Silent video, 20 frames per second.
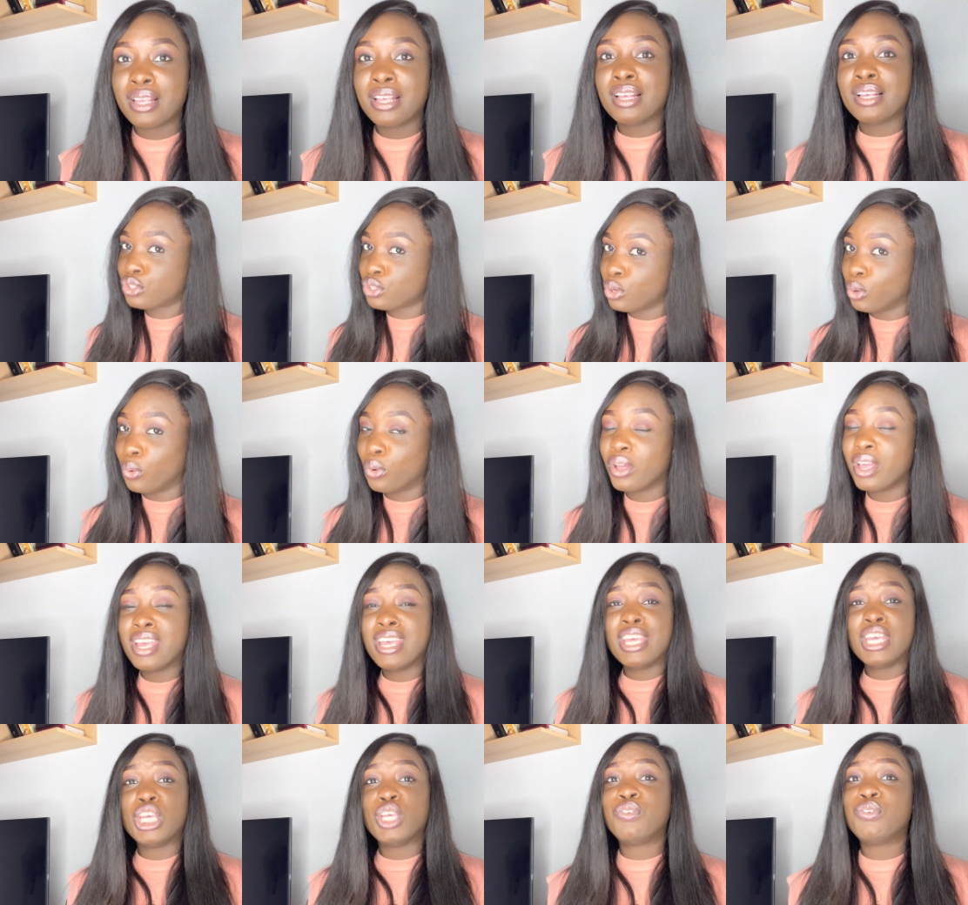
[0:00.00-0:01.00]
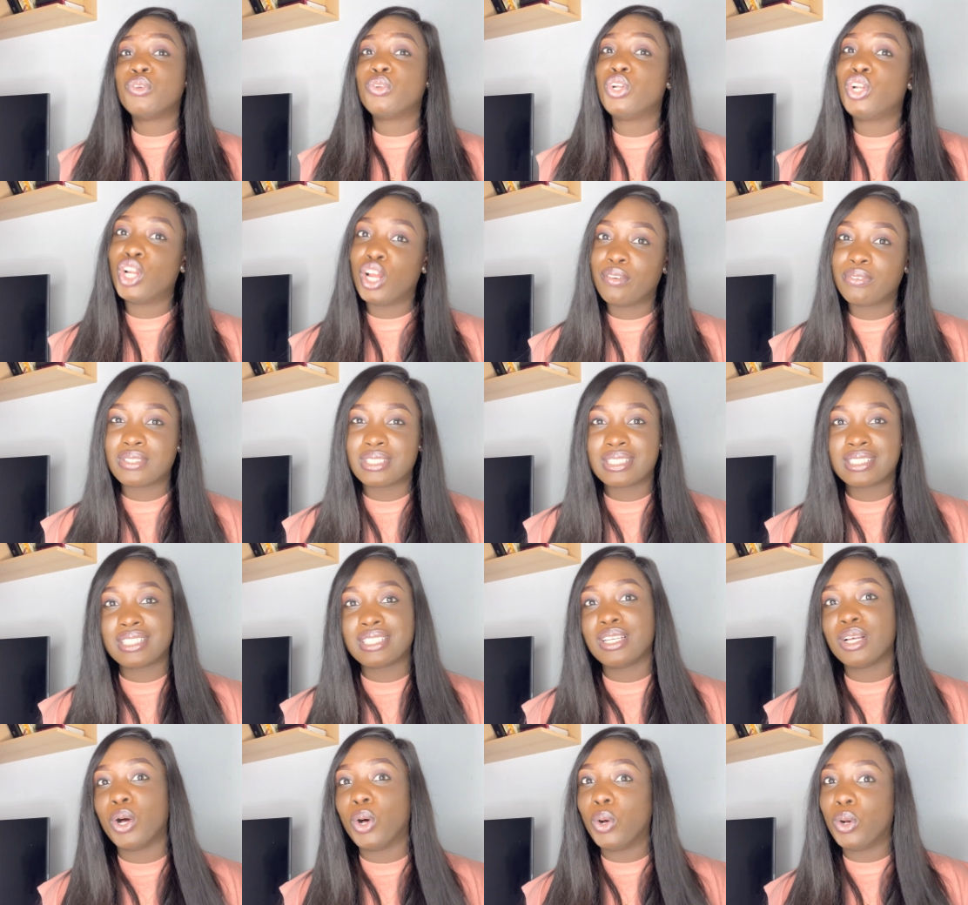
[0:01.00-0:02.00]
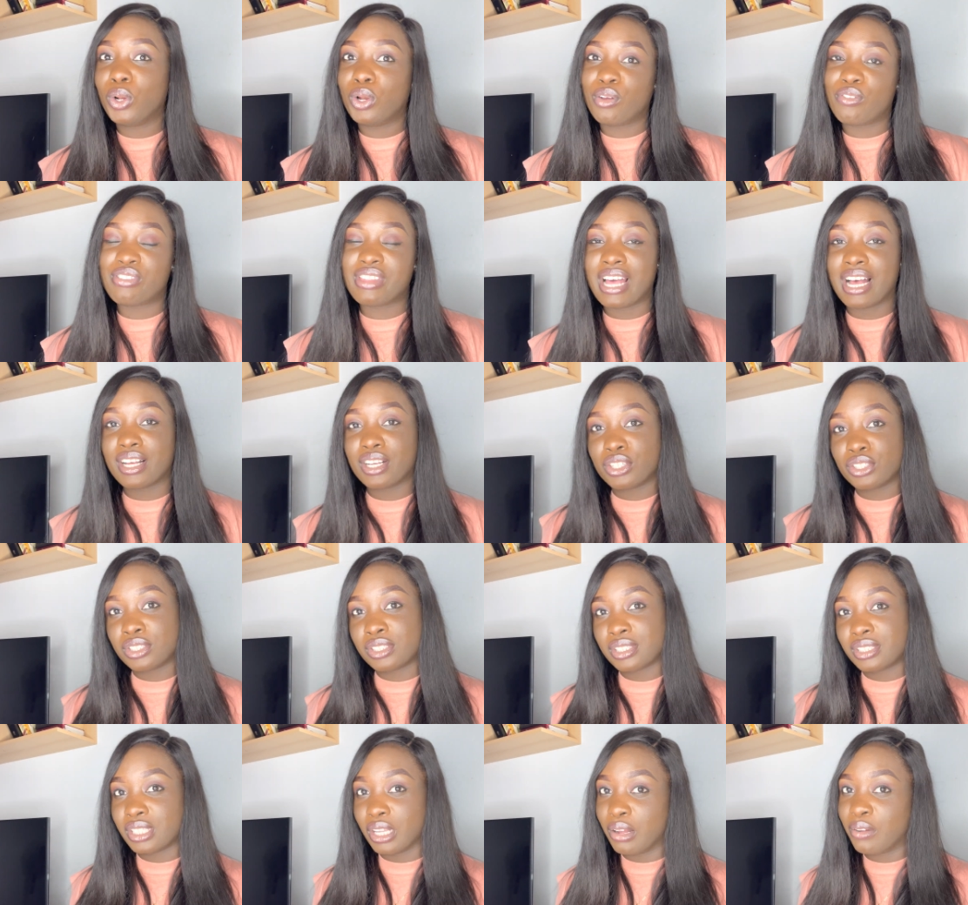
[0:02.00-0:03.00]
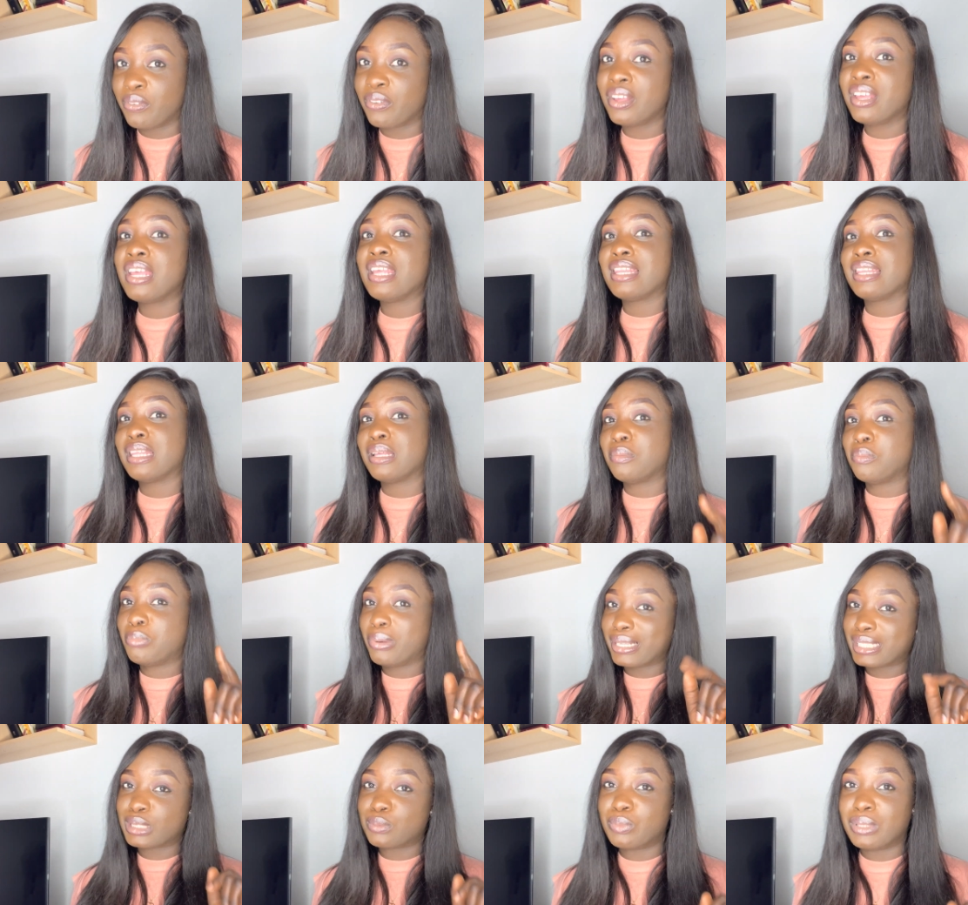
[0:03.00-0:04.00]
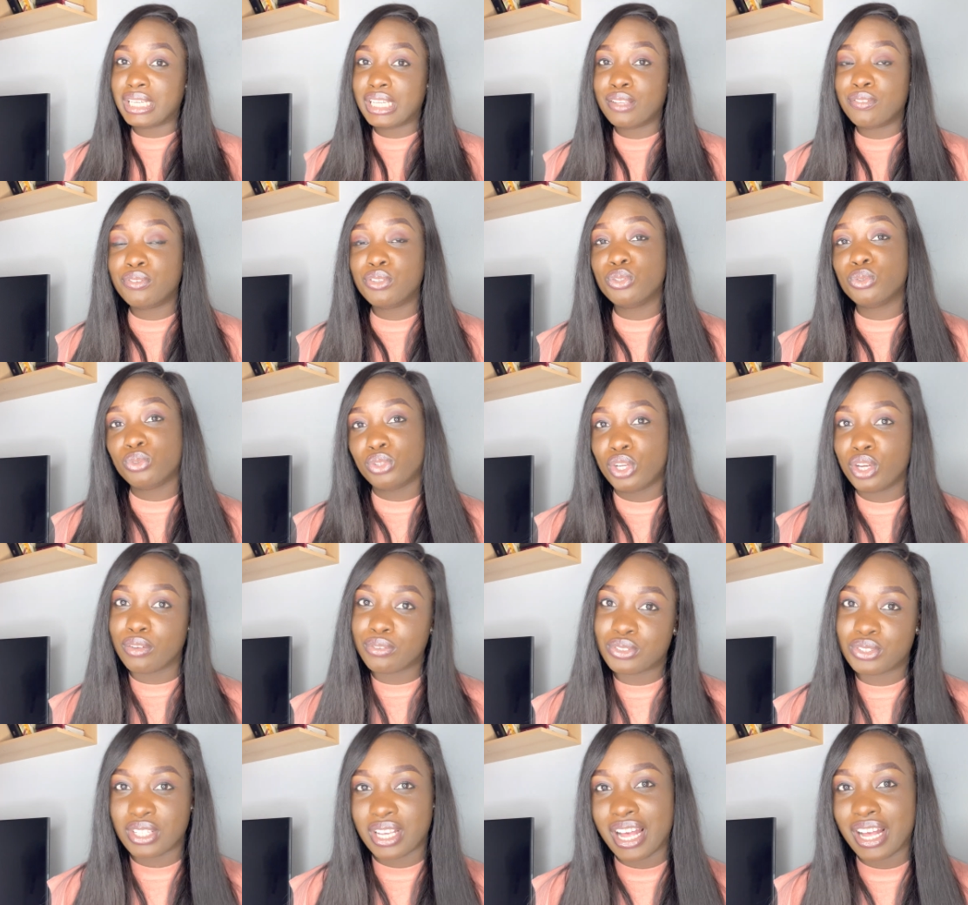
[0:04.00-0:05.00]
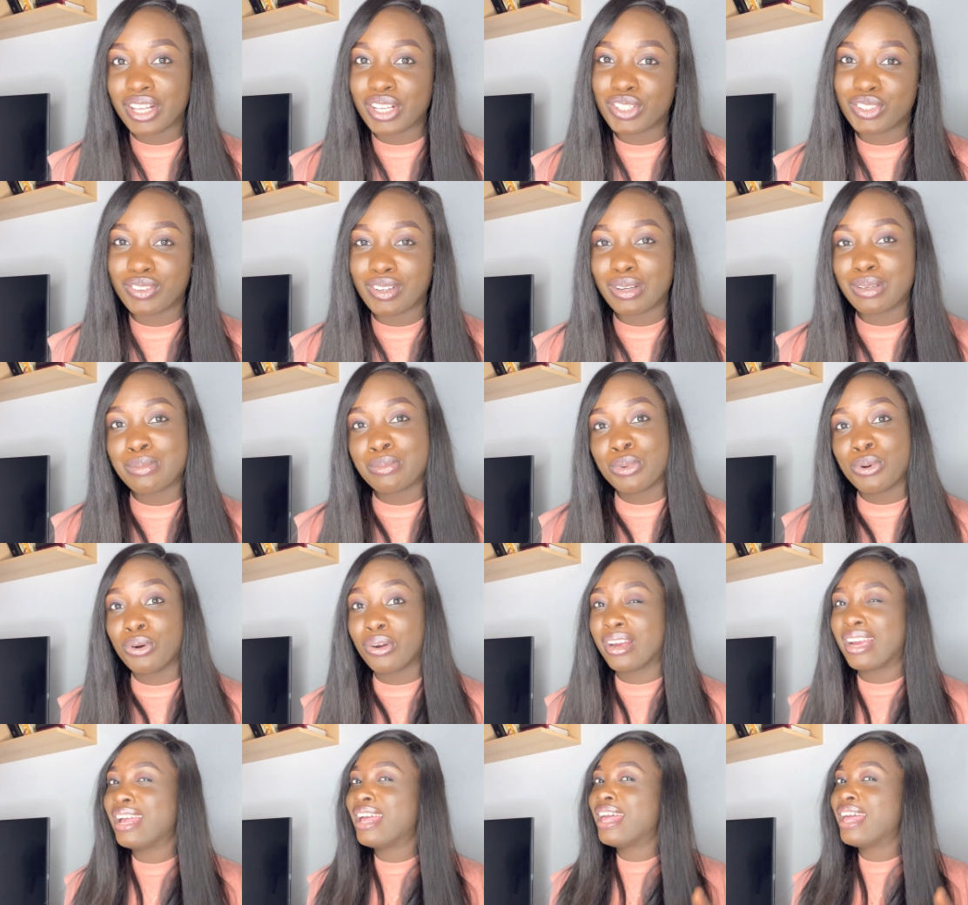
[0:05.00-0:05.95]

So if you'd love to see all of that good stuff, then best believe you'd love to hang around more.